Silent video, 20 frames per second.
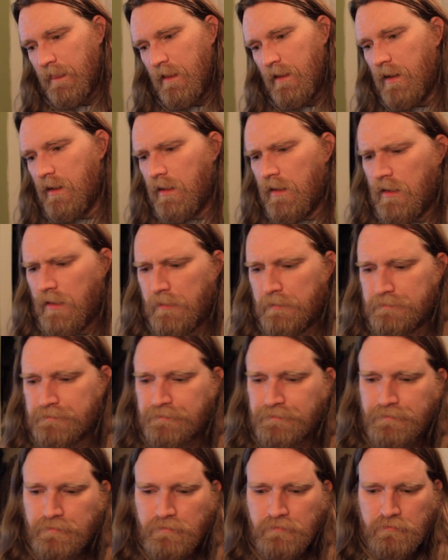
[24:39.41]
And
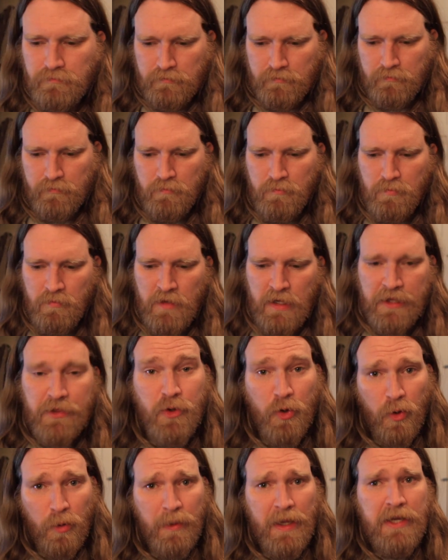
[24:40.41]

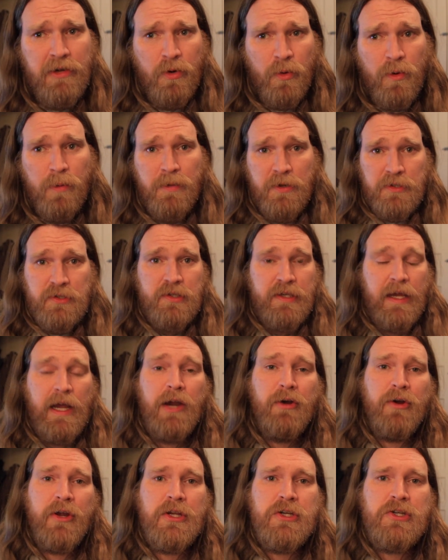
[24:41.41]
the remainder were mostly
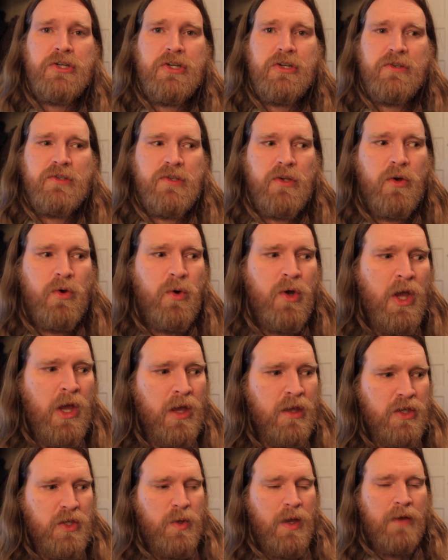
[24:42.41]
Irish. So
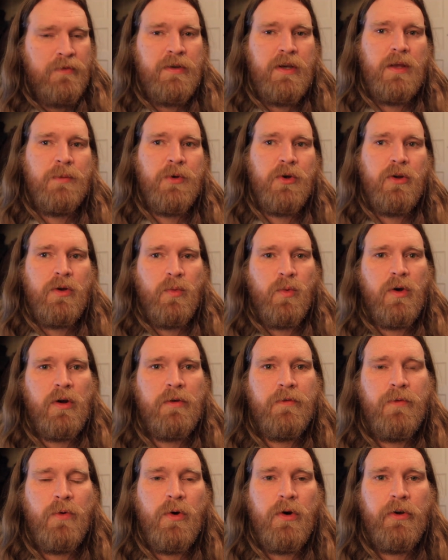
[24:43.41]
you have an immigrant
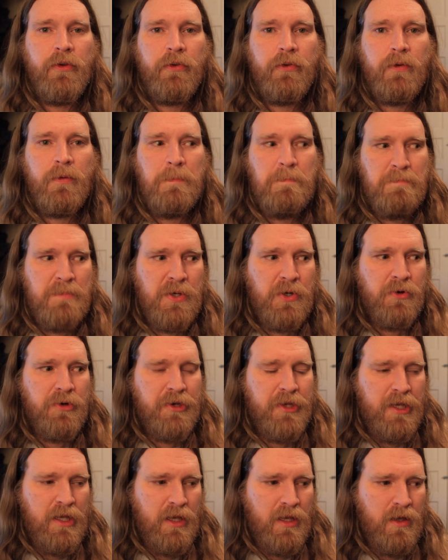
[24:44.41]
workforce
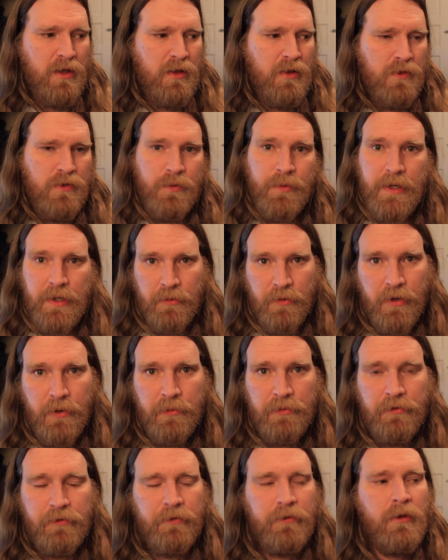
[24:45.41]
building the
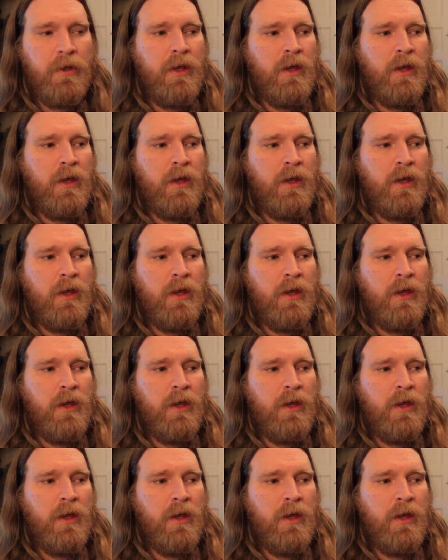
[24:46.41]
railroads.